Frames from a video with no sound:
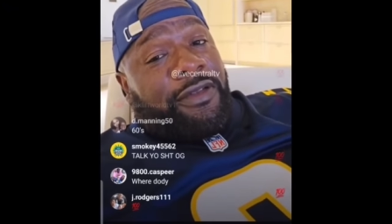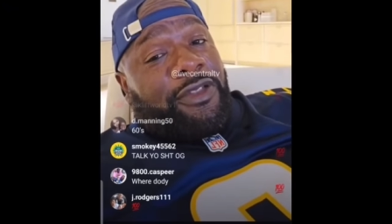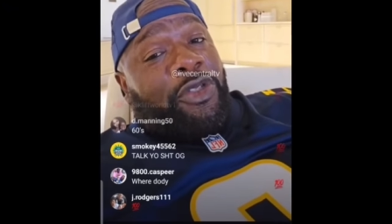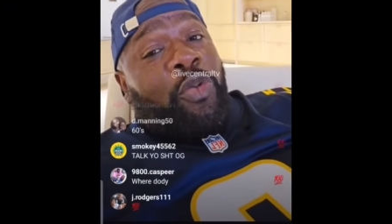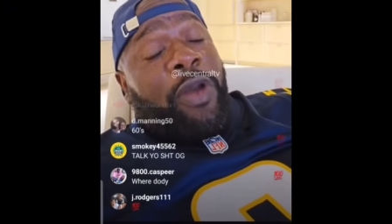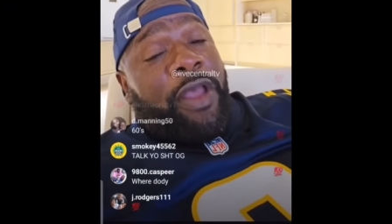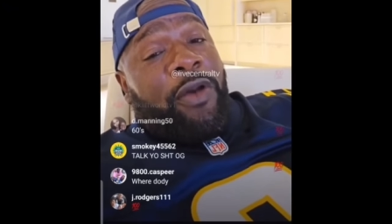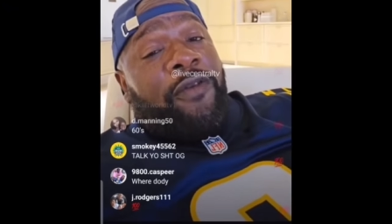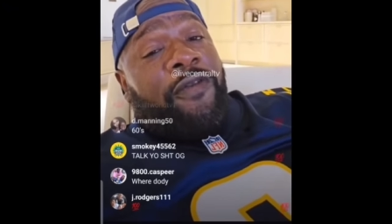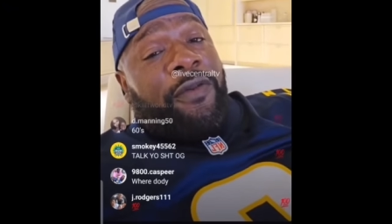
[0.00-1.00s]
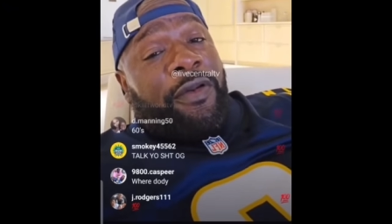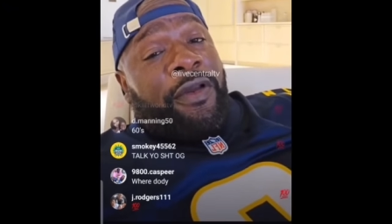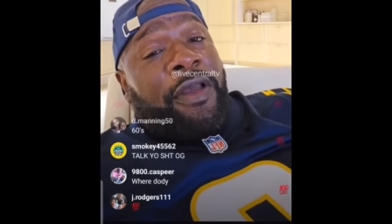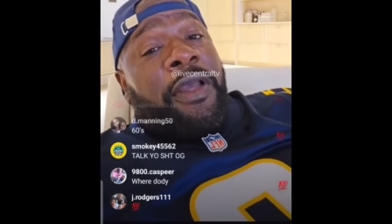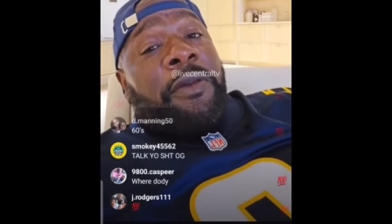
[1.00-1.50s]
12
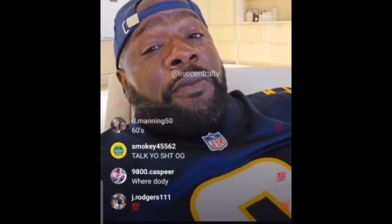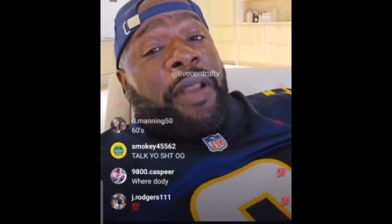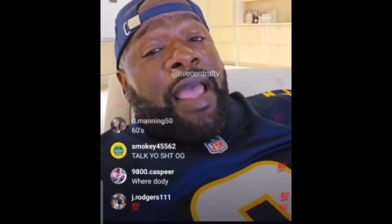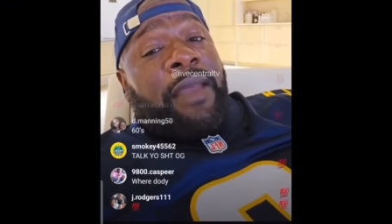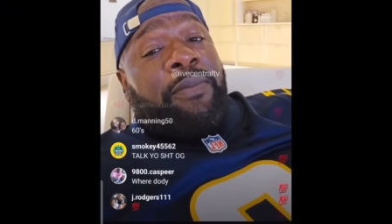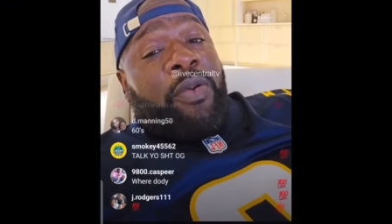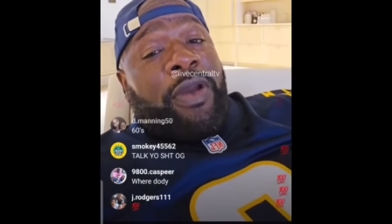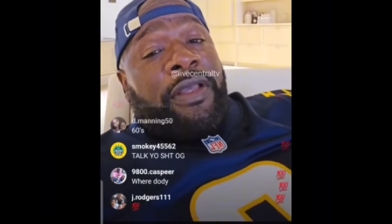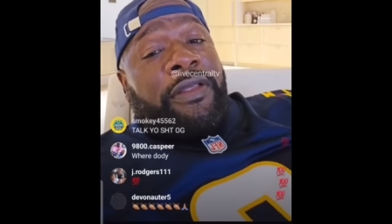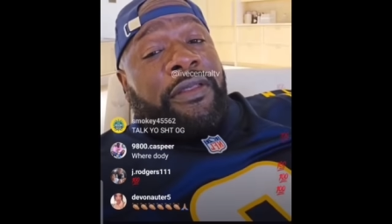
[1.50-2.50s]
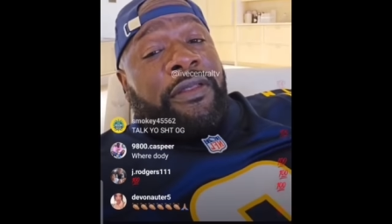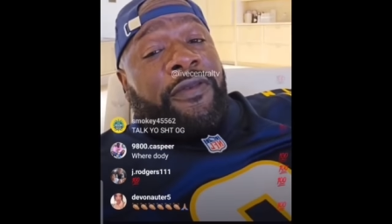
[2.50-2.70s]
black boys